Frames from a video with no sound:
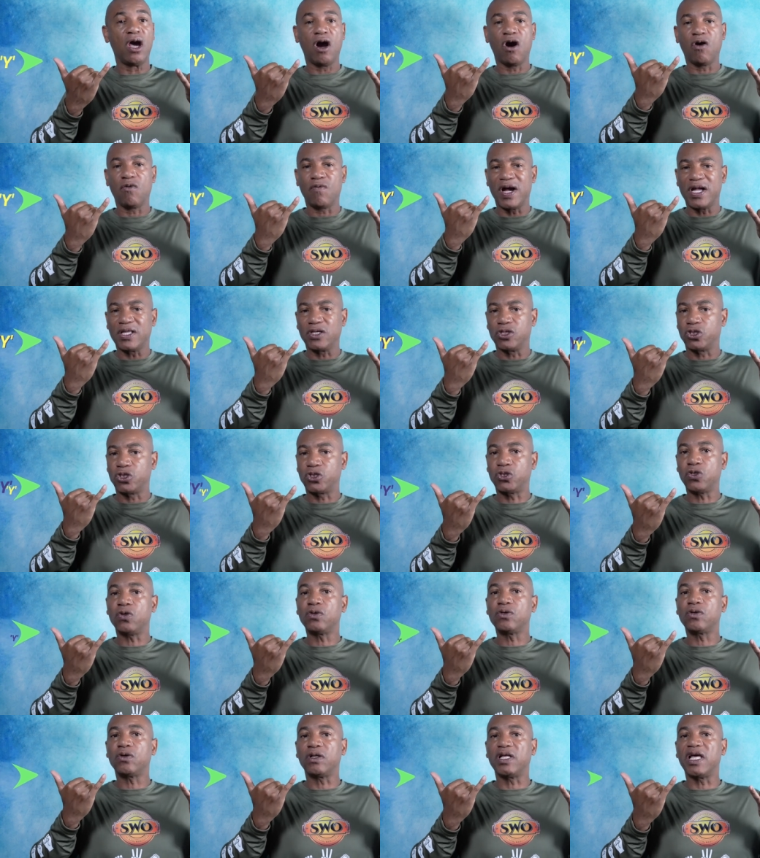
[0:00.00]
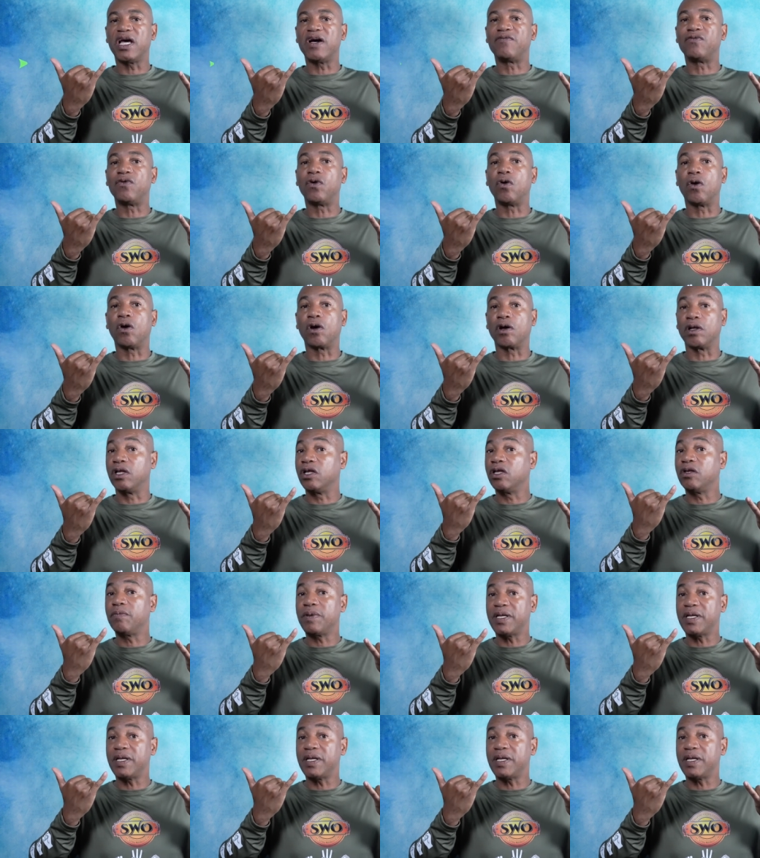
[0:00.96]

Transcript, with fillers: around the shoulder level or a little